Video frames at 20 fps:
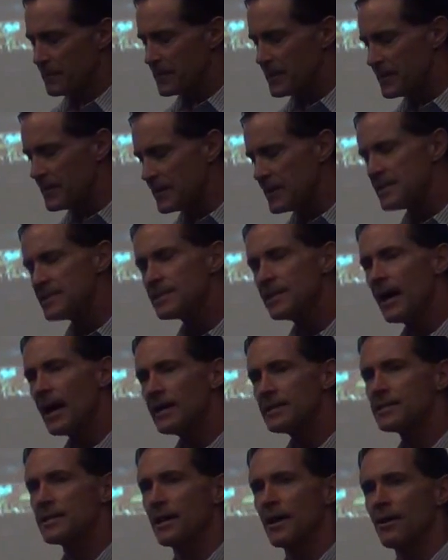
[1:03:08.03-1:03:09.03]
Did these
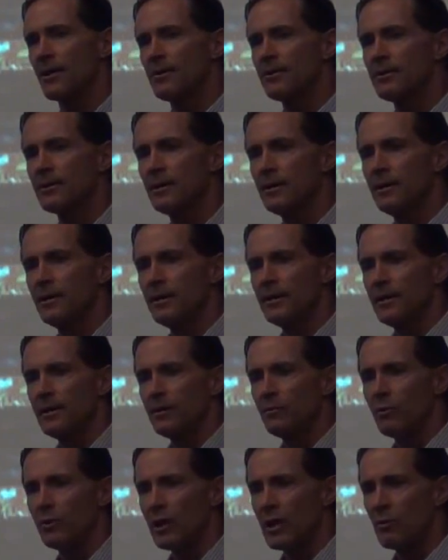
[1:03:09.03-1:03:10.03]
guys care
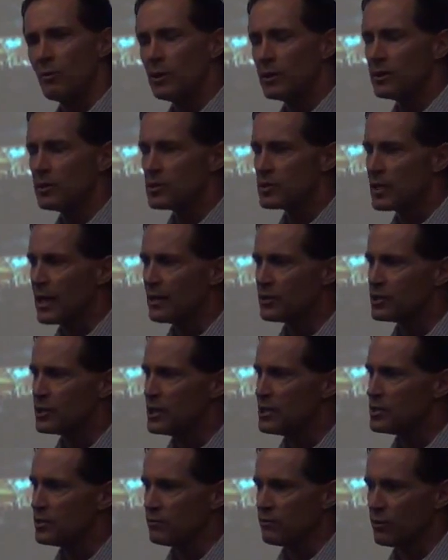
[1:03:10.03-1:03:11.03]
when they went into the South
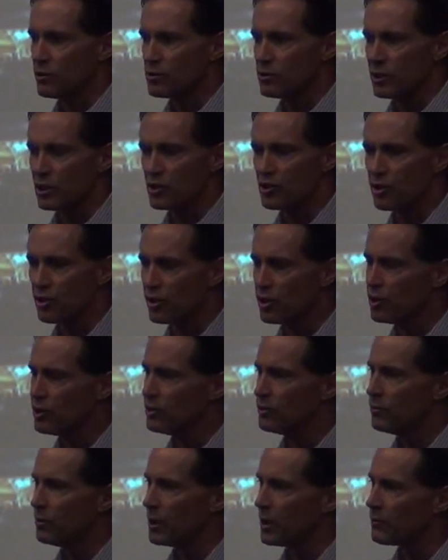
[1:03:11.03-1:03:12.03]
Seas and virtually took
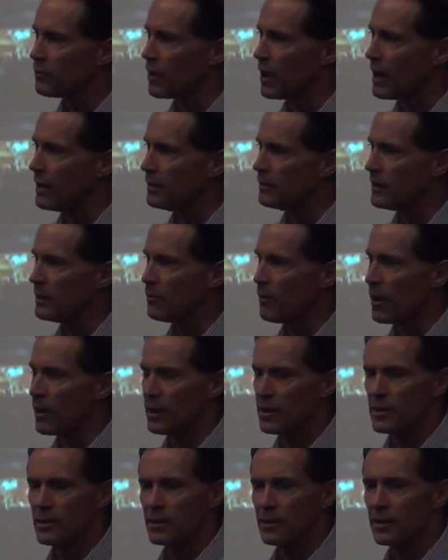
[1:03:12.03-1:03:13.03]
whatever island they
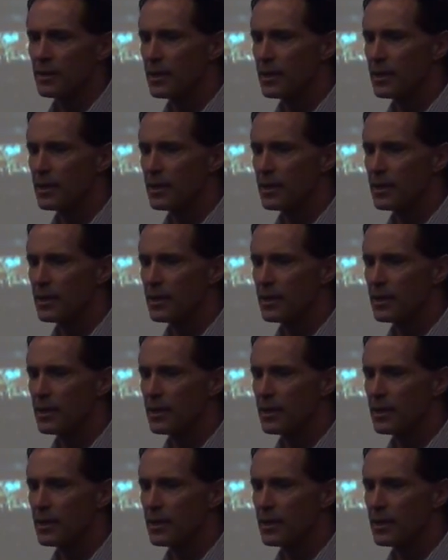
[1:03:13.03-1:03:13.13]
wanted,